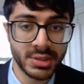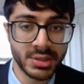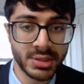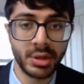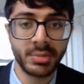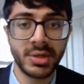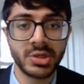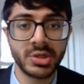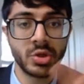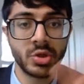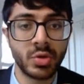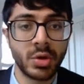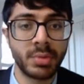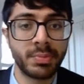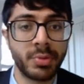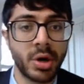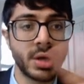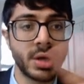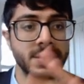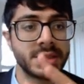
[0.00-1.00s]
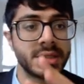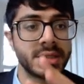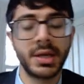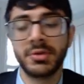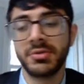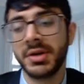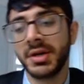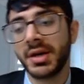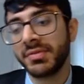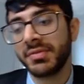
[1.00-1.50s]
less than 30 minutes. You can pause it
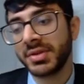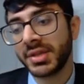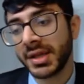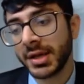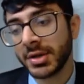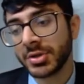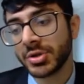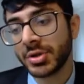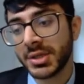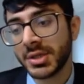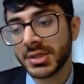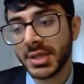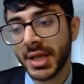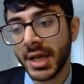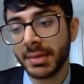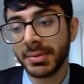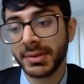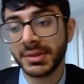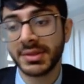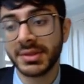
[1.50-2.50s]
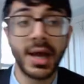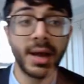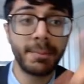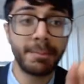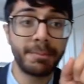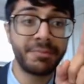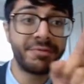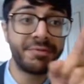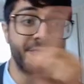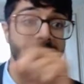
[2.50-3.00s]
and read everything else on the slide, but
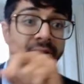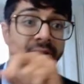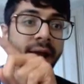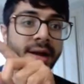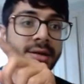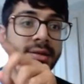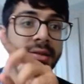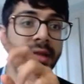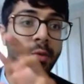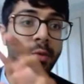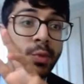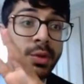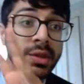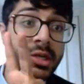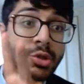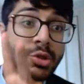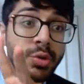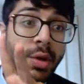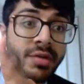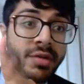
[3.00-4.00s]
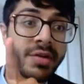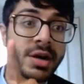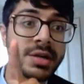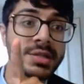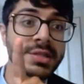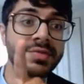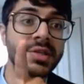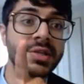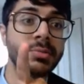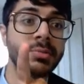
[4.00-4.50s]
that fact that within 12
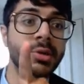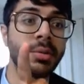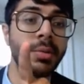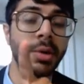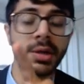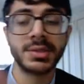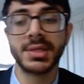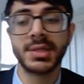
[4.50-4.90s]
hours of symptom